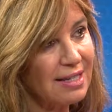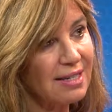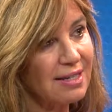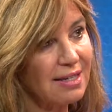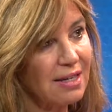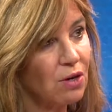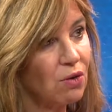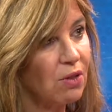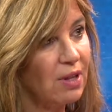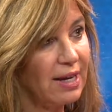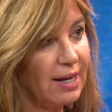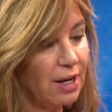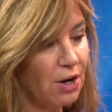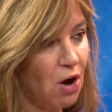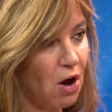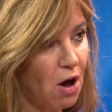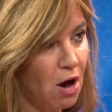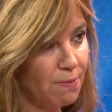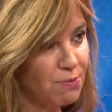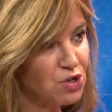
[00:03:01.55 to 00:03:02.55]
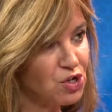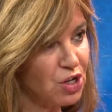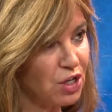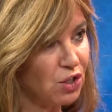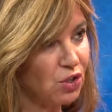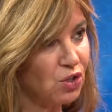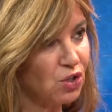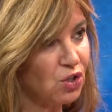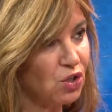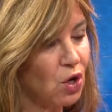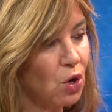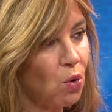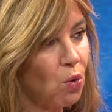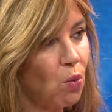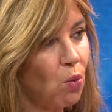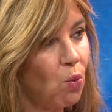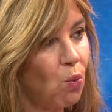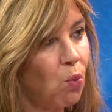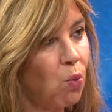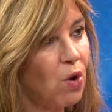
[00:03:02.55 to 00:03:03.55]
necessarily an option. So
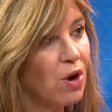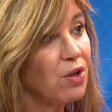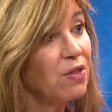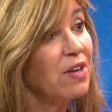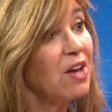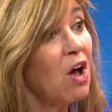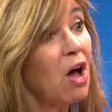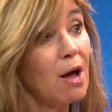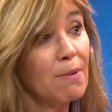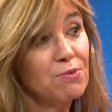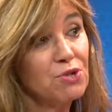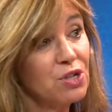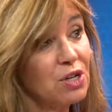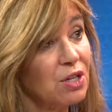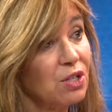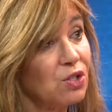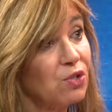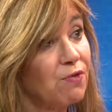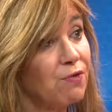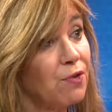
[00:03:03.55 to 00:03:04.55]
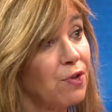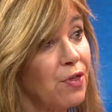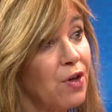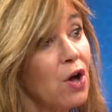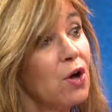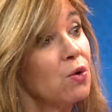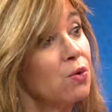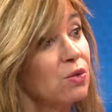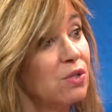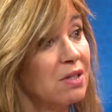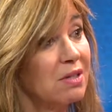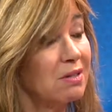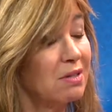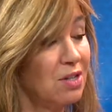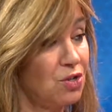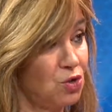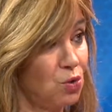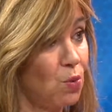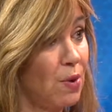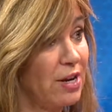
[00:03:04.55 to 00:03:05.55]
what are the options for those
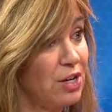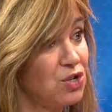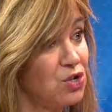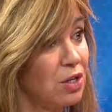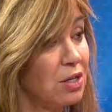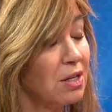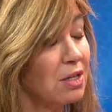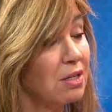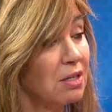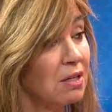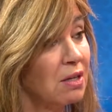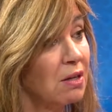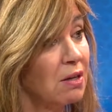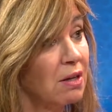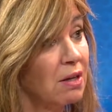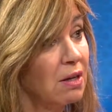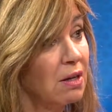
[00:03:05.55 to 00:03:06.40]
situations?